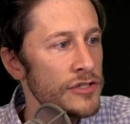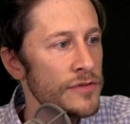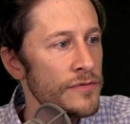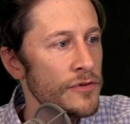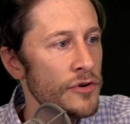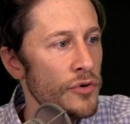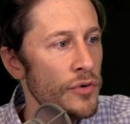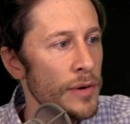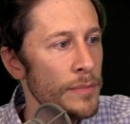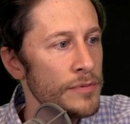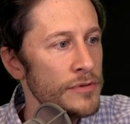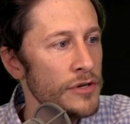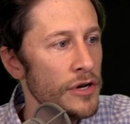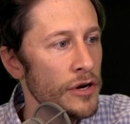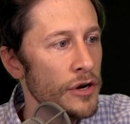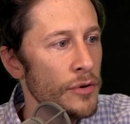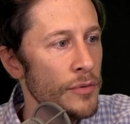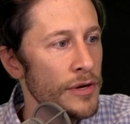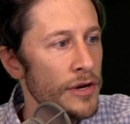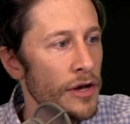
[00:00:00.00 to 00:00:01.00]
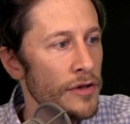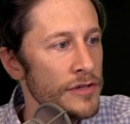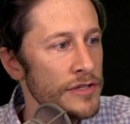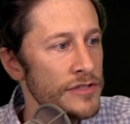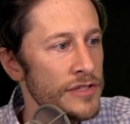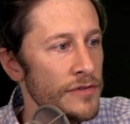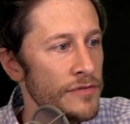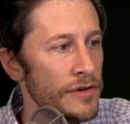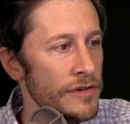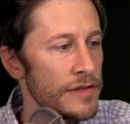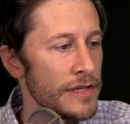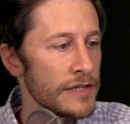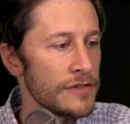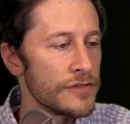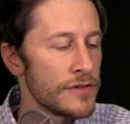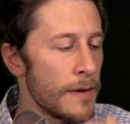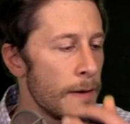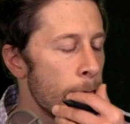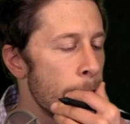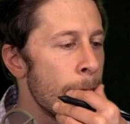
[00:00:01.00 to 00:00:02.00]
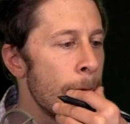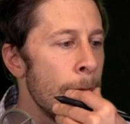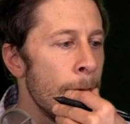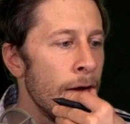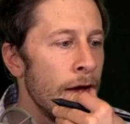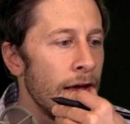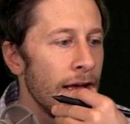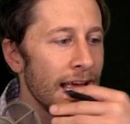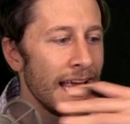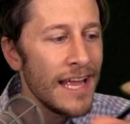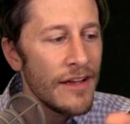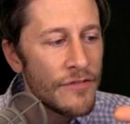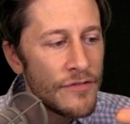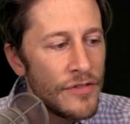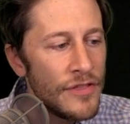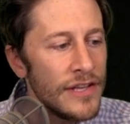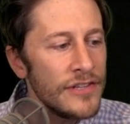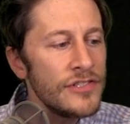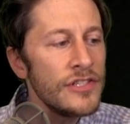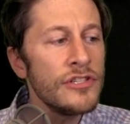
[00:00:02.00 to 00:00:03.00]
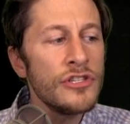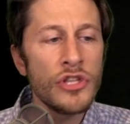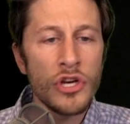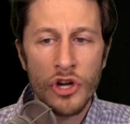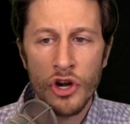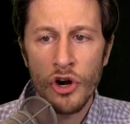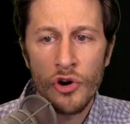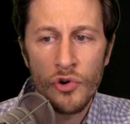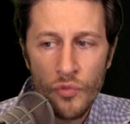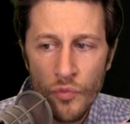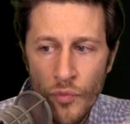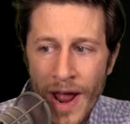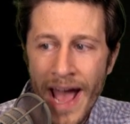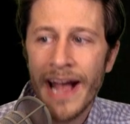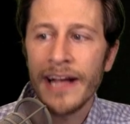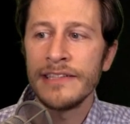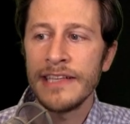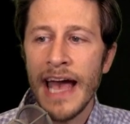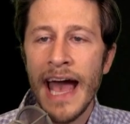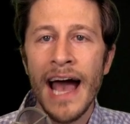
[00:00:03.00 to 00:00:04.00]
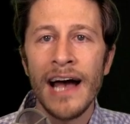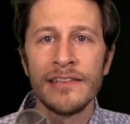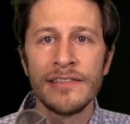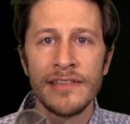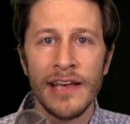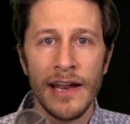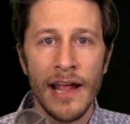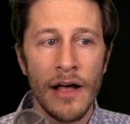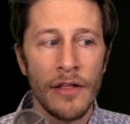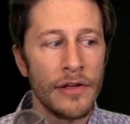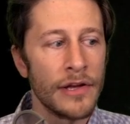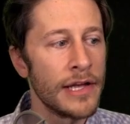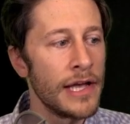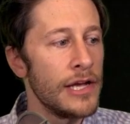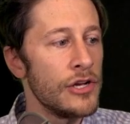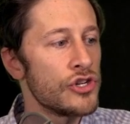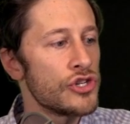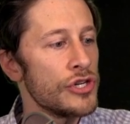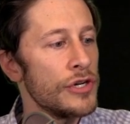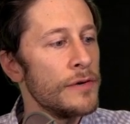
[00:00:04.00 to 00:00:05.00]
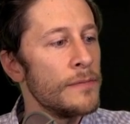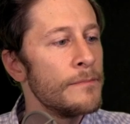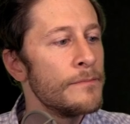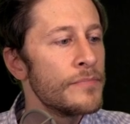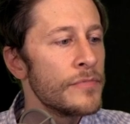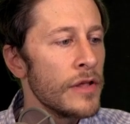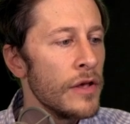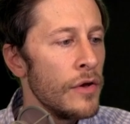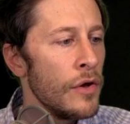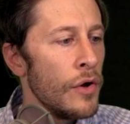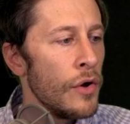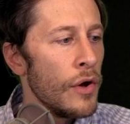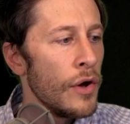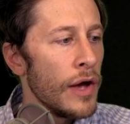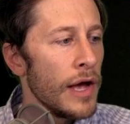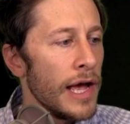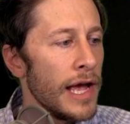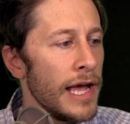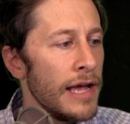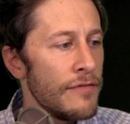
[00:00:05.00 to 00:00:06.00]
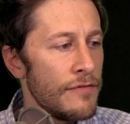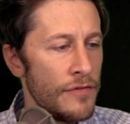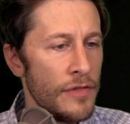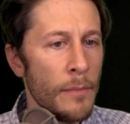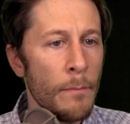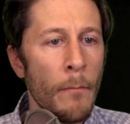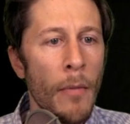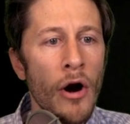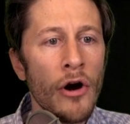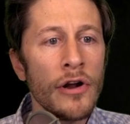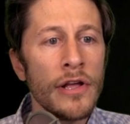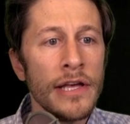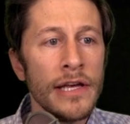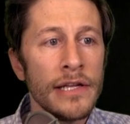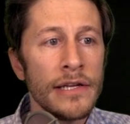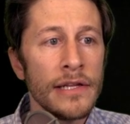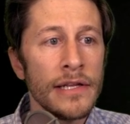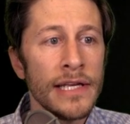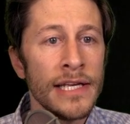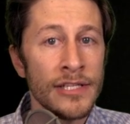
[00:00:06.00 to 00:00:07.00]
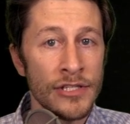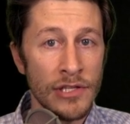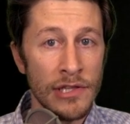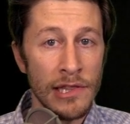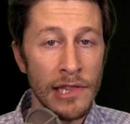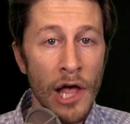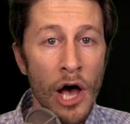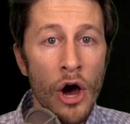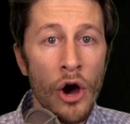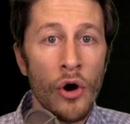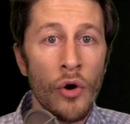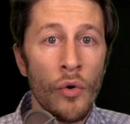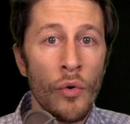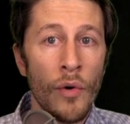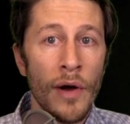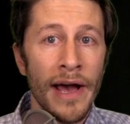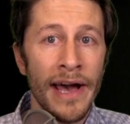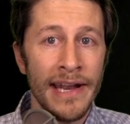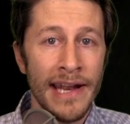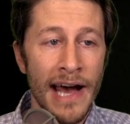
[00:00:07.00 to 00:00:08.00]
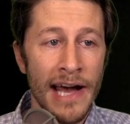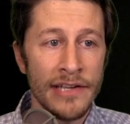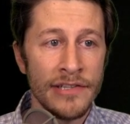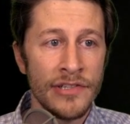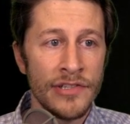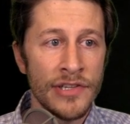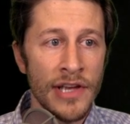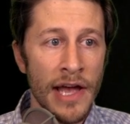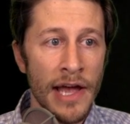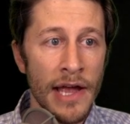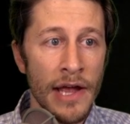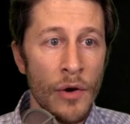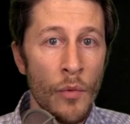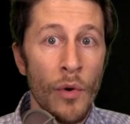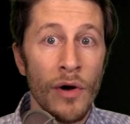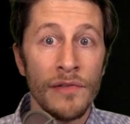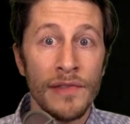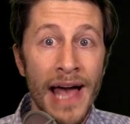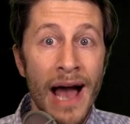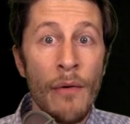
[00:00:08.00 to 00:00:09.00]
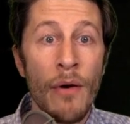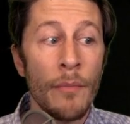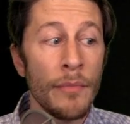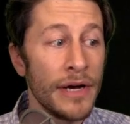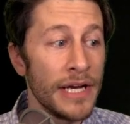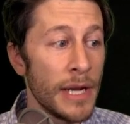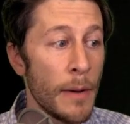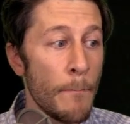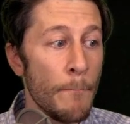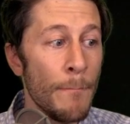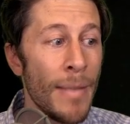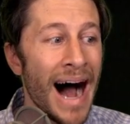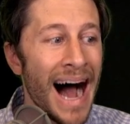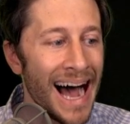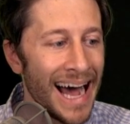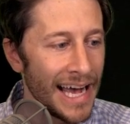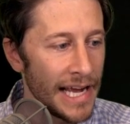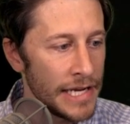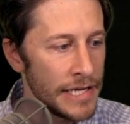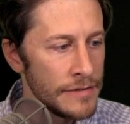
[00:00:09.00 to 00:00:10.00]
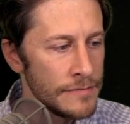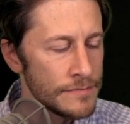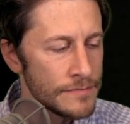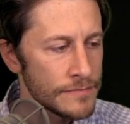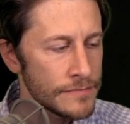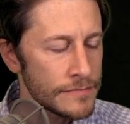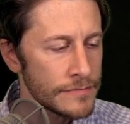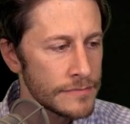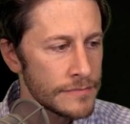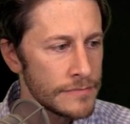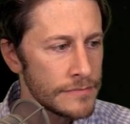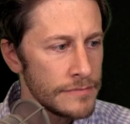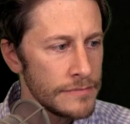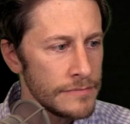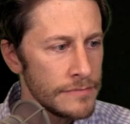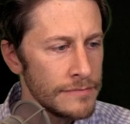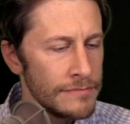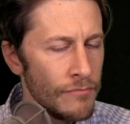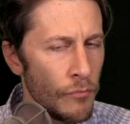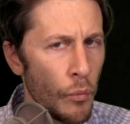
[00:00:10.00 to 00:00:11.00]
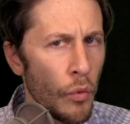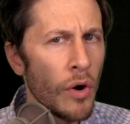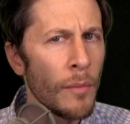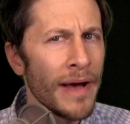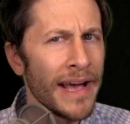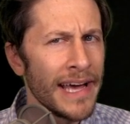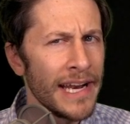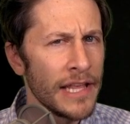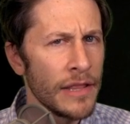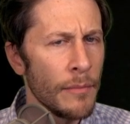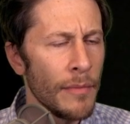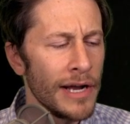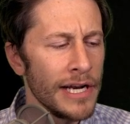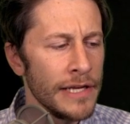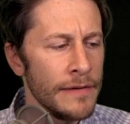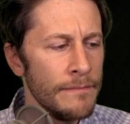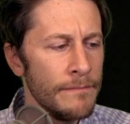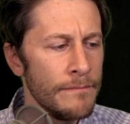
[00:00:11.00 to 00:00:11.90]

of crypto and all these different things. If this is the correct asset allocation, if the market is low and I say, well, now I'm going to buy, where am I getting the money?